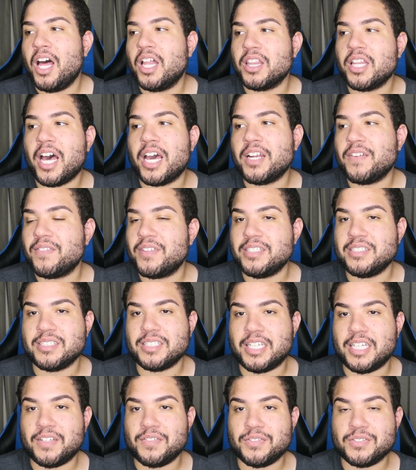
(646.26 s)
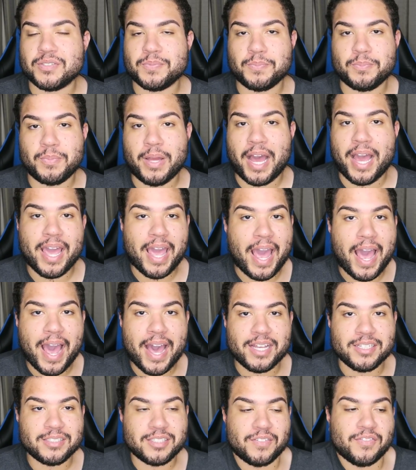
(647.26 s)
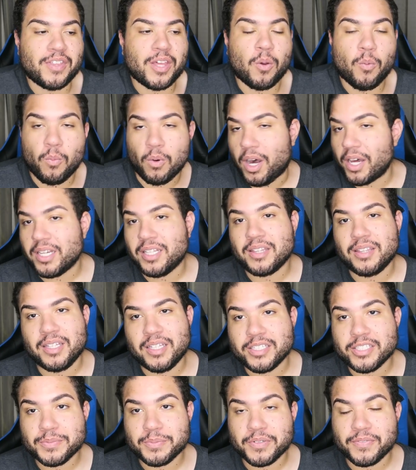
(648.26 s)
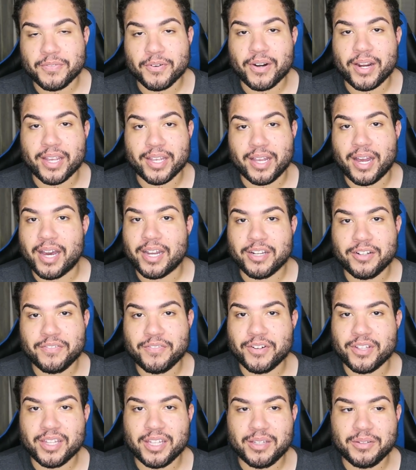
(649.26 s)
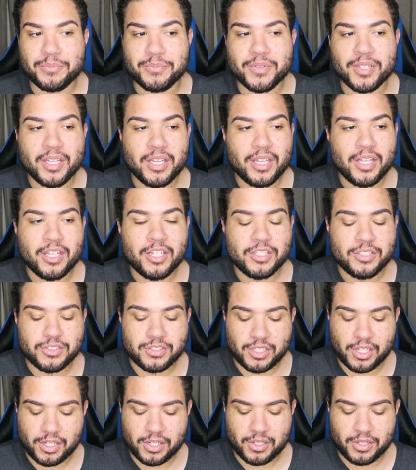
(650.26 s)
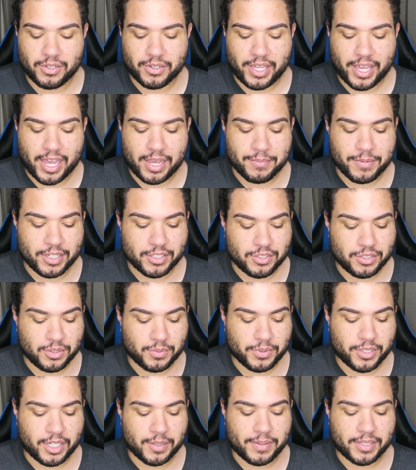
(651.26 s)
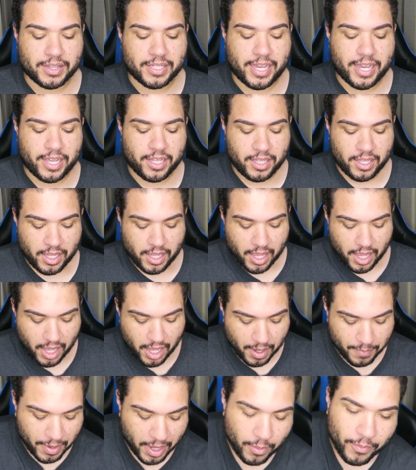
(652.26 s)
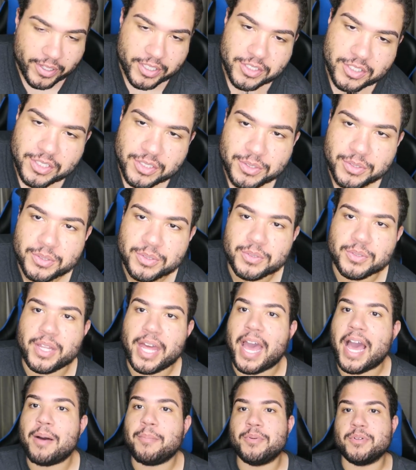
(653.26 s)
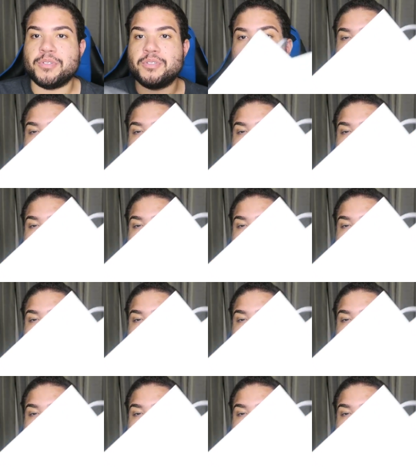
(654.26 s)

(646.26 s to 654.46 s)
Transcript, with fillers: A lot of these gifts, I asked if they wanted this before I got it for them. So yeah, I'm not too worried about that. Um, I went to the Apple